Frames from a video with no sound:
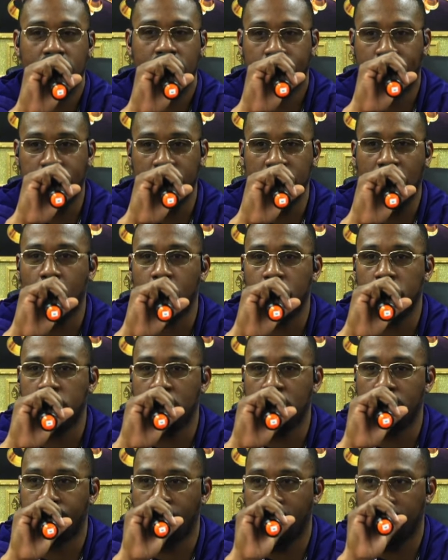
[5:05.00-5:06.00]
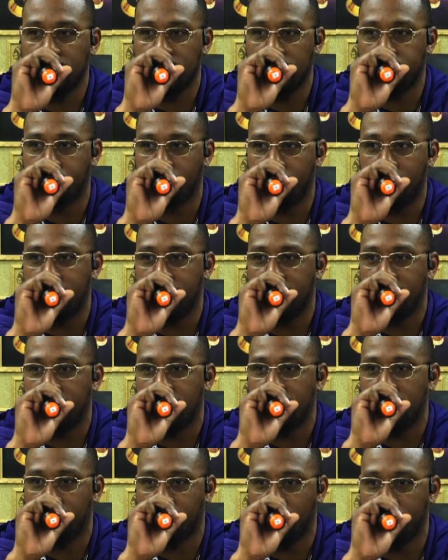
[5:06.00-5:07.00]
me. But I want you to break this bread
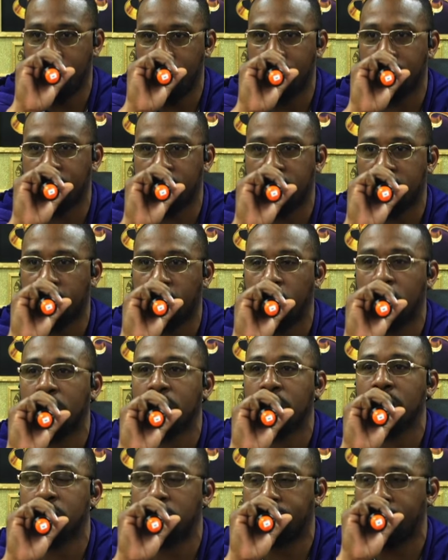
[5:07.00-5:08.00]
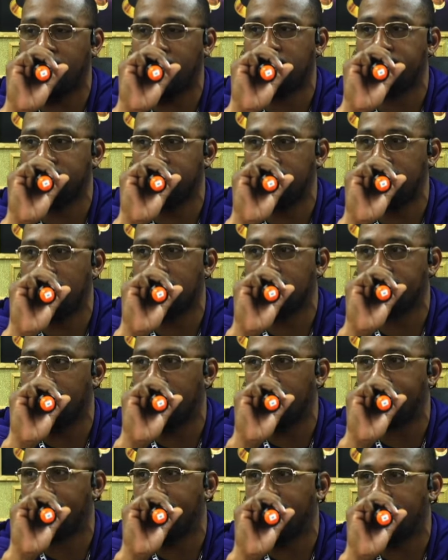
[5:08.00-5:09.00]
in remembrance of what is about to be done to
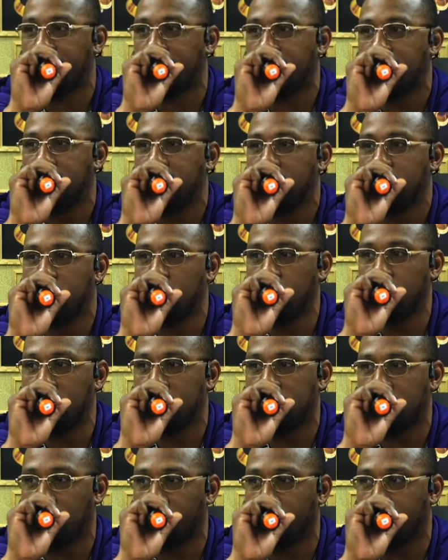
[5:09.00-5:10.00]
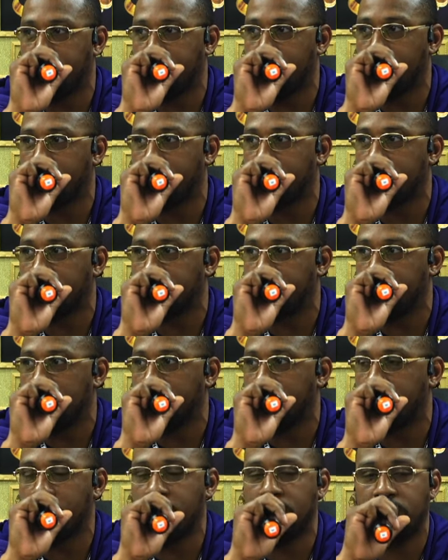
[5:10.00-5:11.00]
my body. Do this in remembrance of
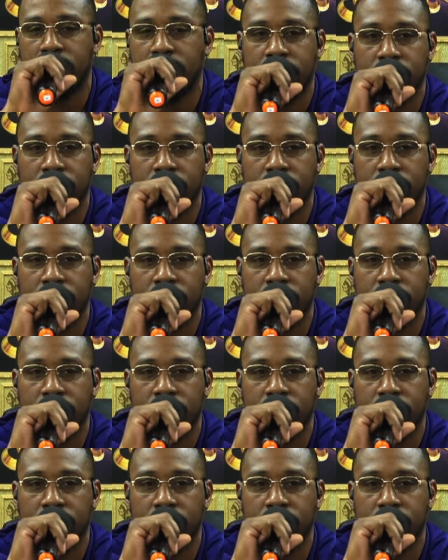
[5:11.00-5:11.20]
me. Read.